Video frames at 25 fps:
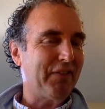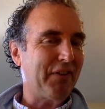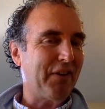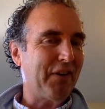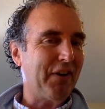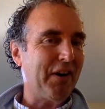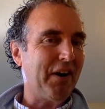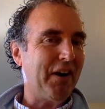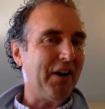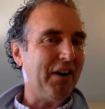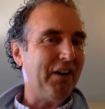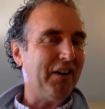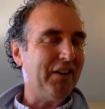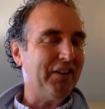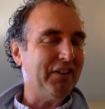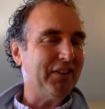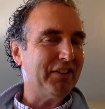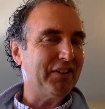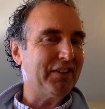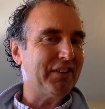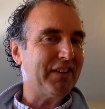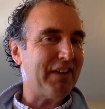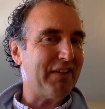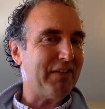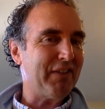for all
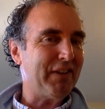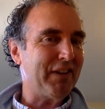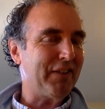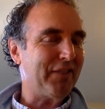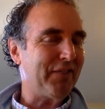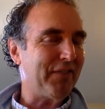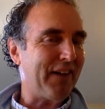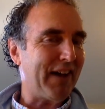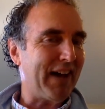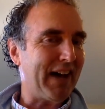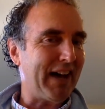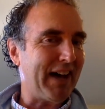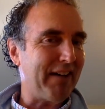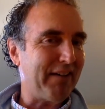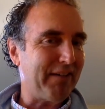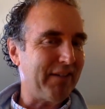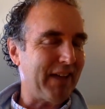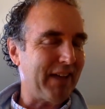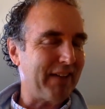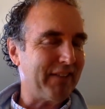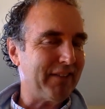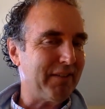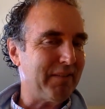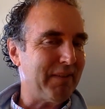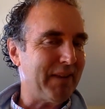75,
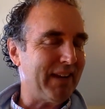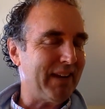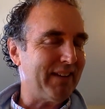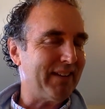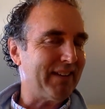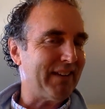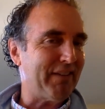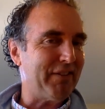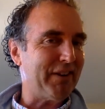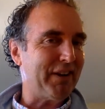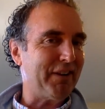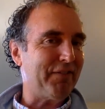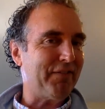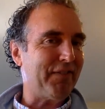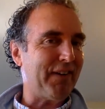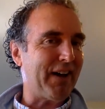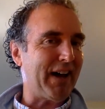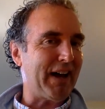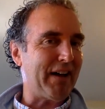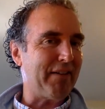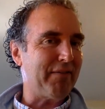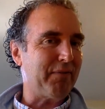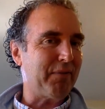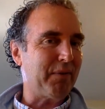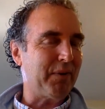estimated
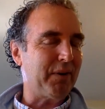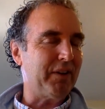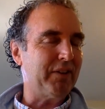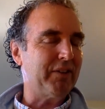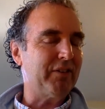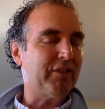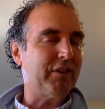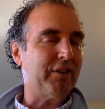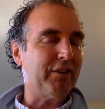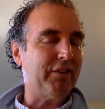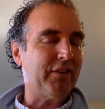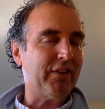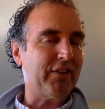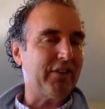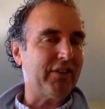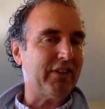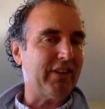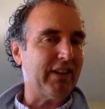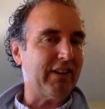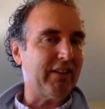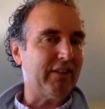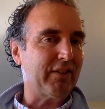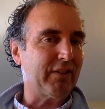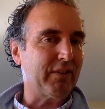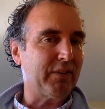75 World
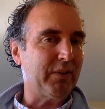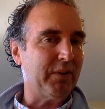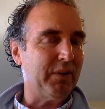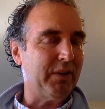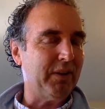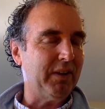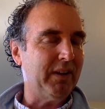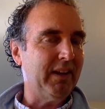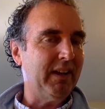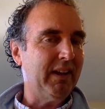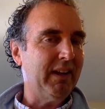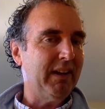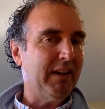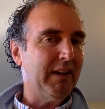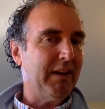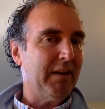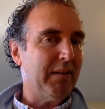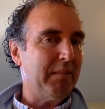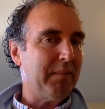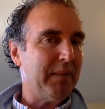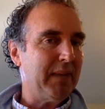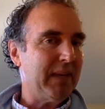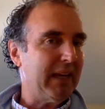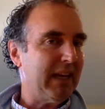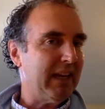University and School
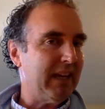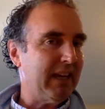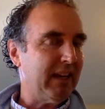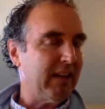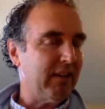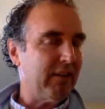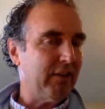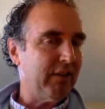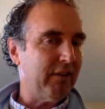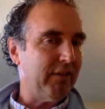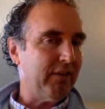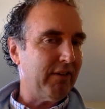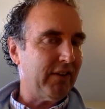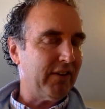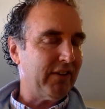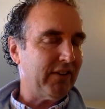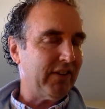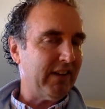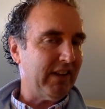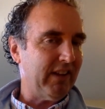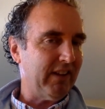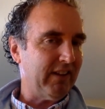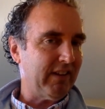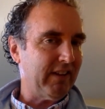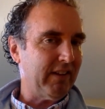beginning
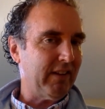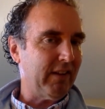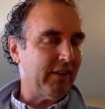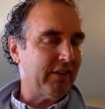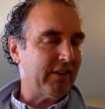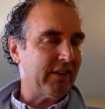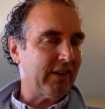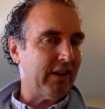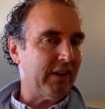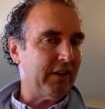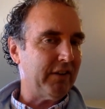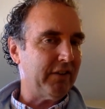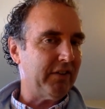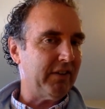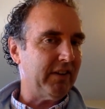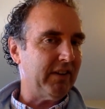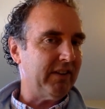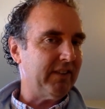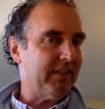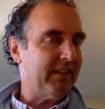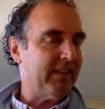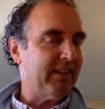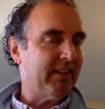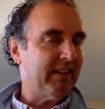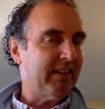universities in those
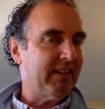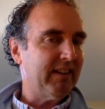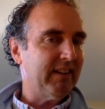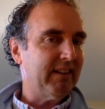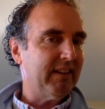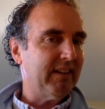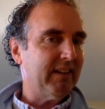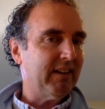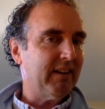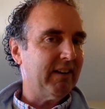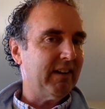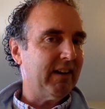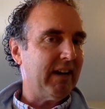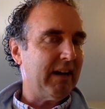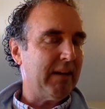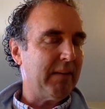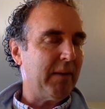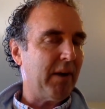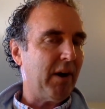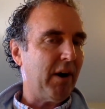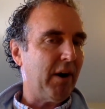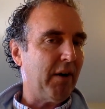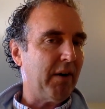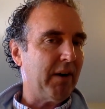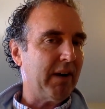countries
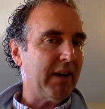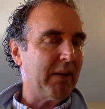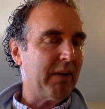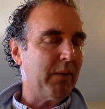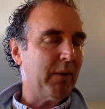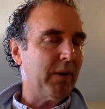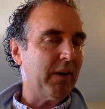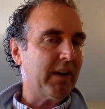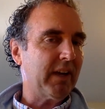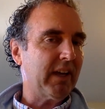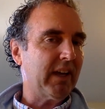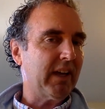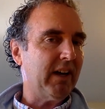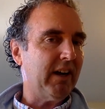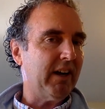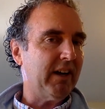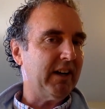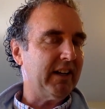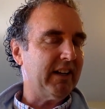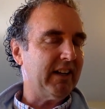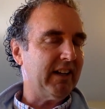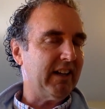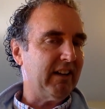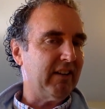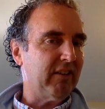um, already working
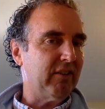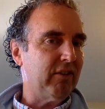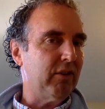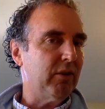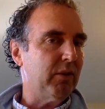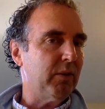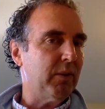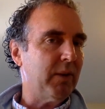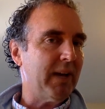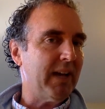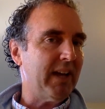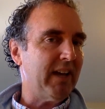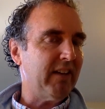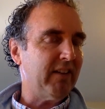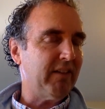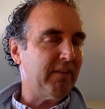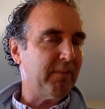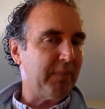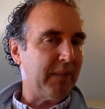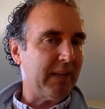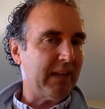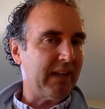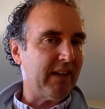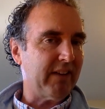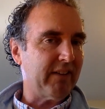on it in new ways
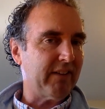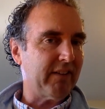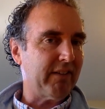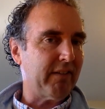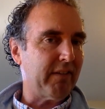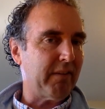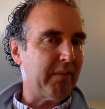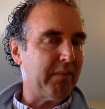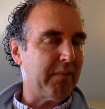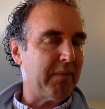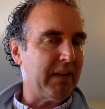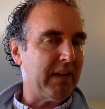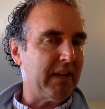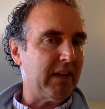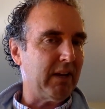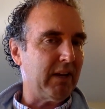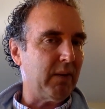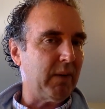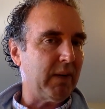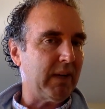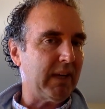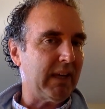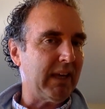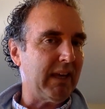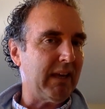because of the
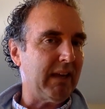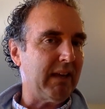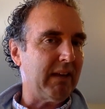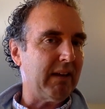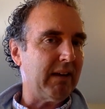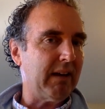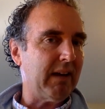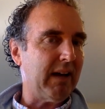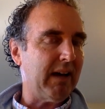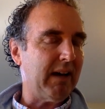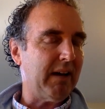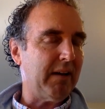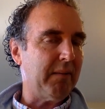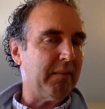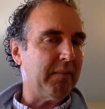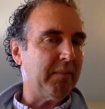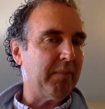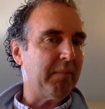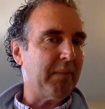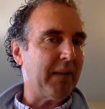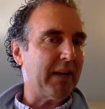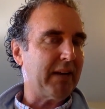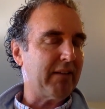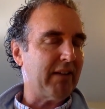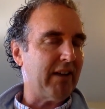MediaWiki um,
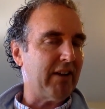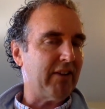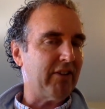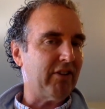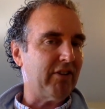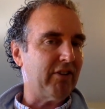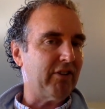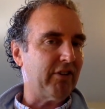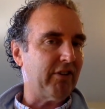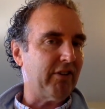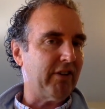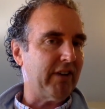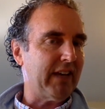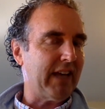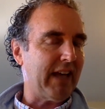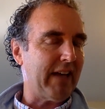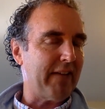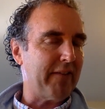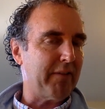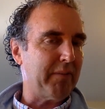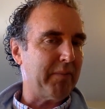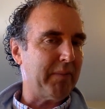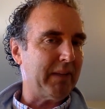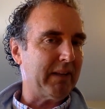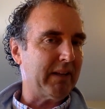migration journey
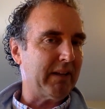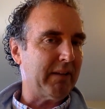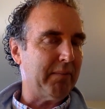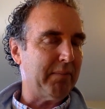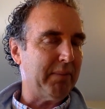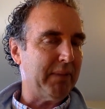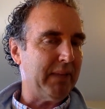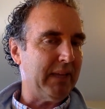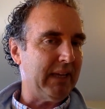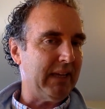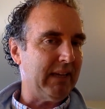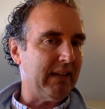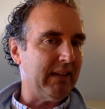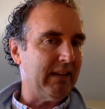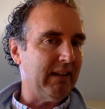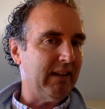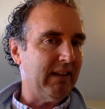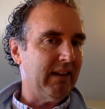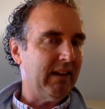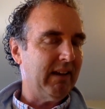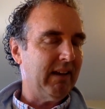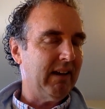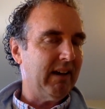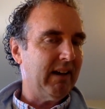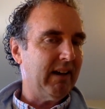having been complete?
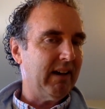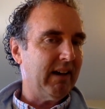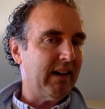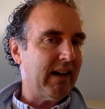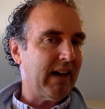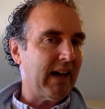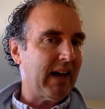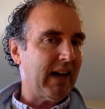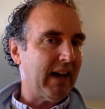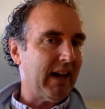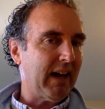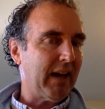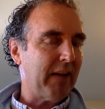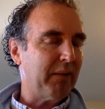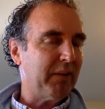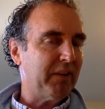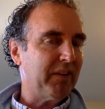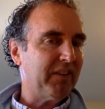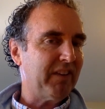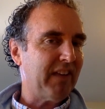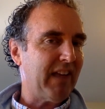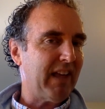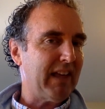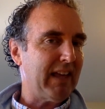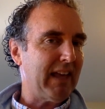I would
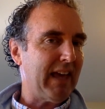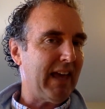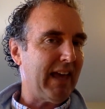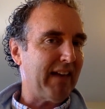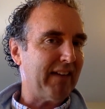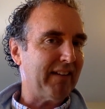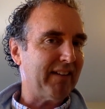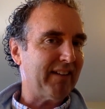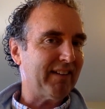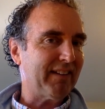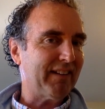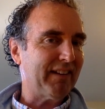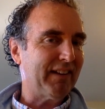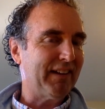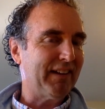say yes.